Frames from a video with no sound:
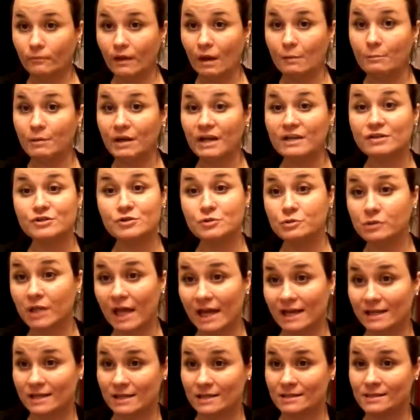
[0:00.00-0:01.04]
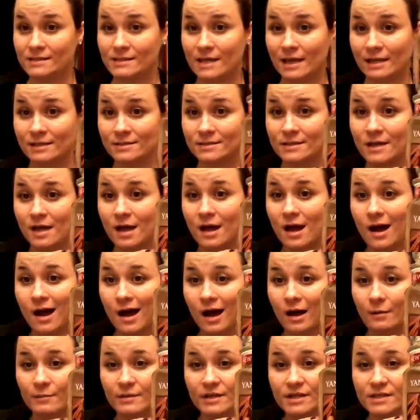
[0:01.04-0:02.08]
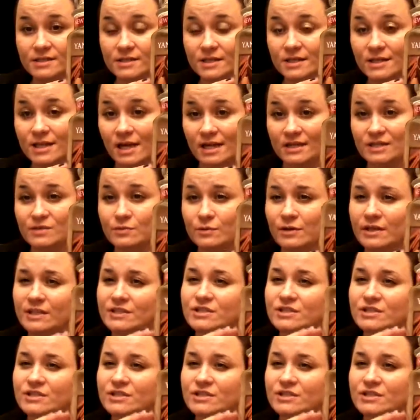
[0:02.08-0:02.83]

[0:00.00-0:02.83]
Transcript: But I do like this scent. It is a nice one.